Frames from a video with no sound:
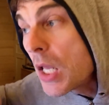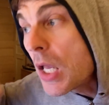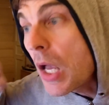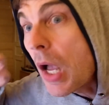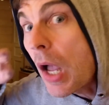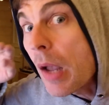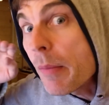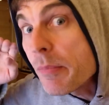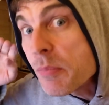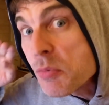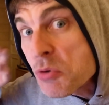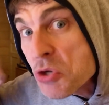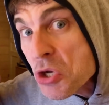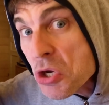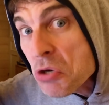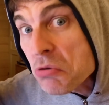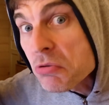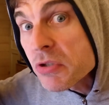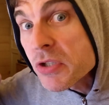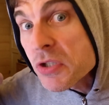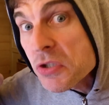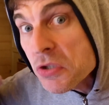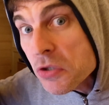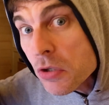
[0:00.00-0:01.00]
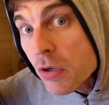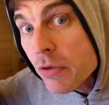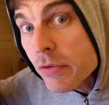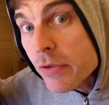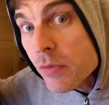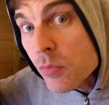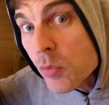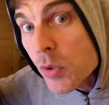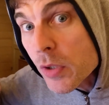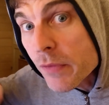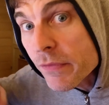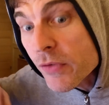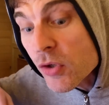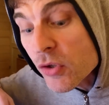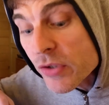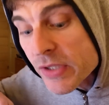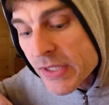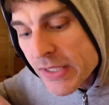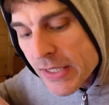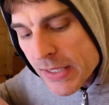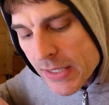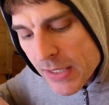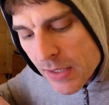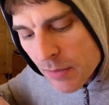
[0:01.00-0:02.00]
I'm going to show you what I've got
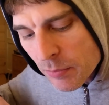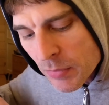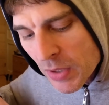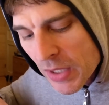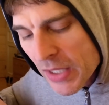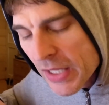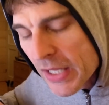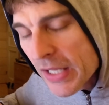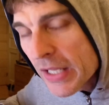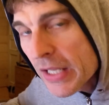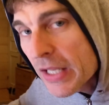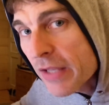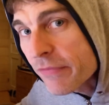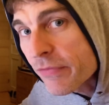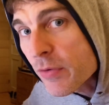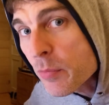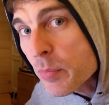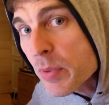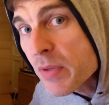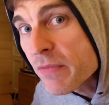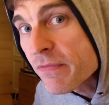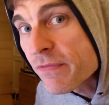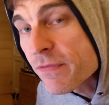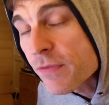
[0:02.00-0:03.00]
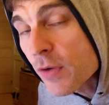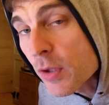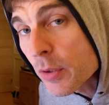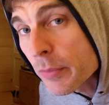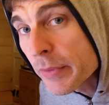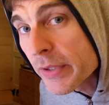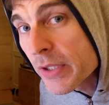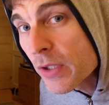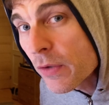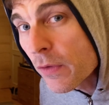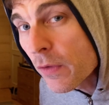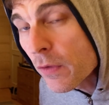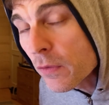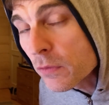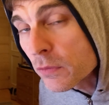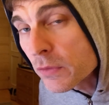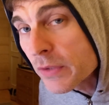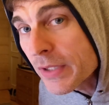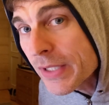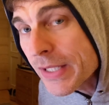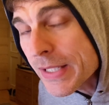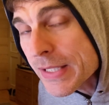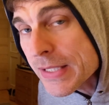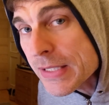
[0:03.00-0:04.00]
set up. If you've been following along
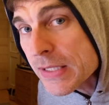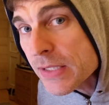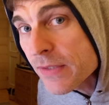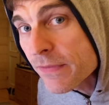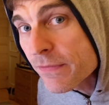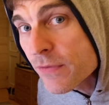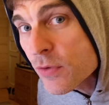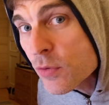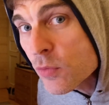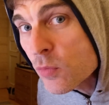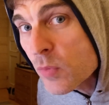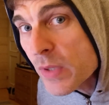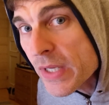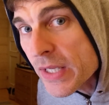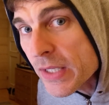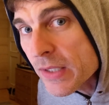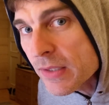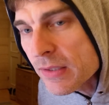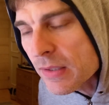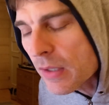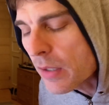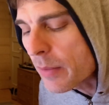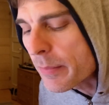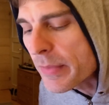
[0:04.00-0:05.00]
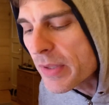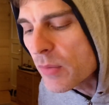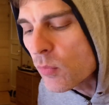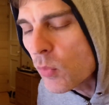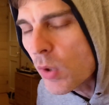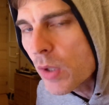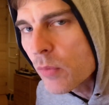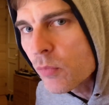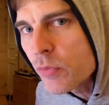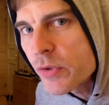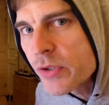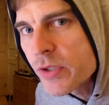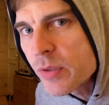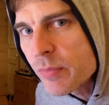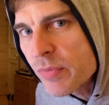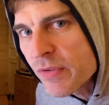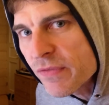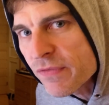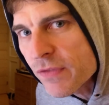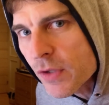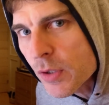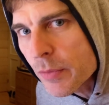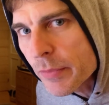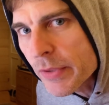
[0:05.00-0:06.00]
the last few weeks, I mean, why wouldn't you be
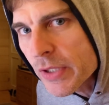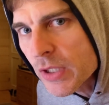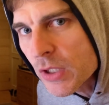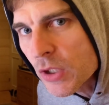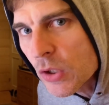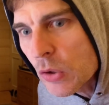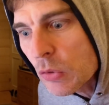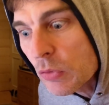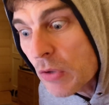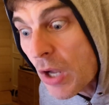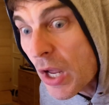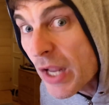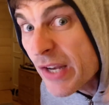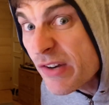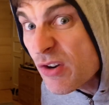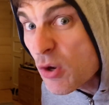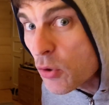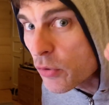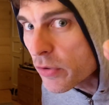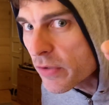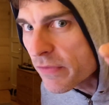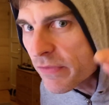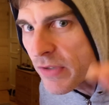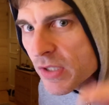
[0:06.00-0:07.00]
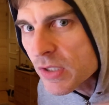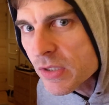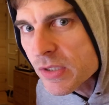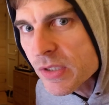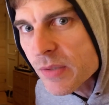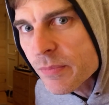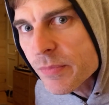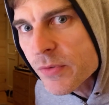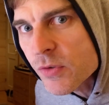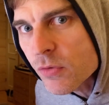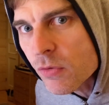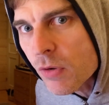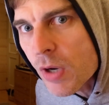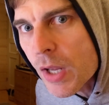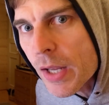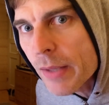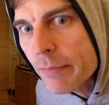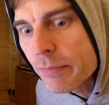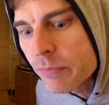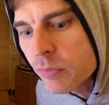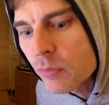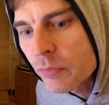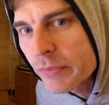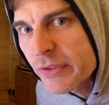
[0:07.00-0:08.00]
following along? I know you've hit
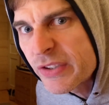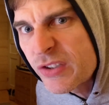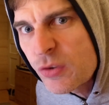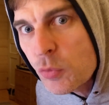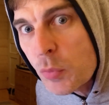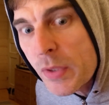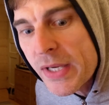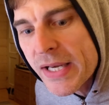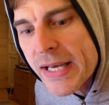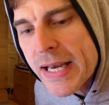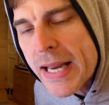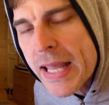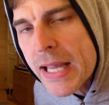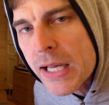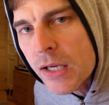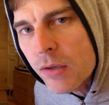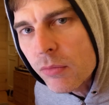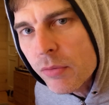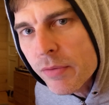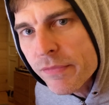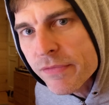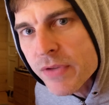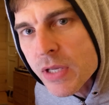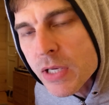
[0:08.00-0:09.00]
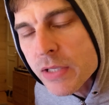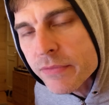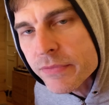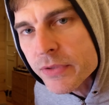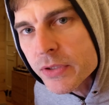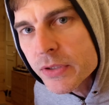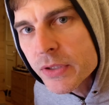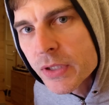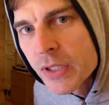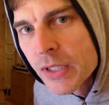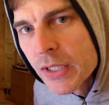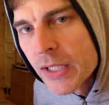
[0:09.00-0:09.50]
subscribe. Well, do it now if you haven't.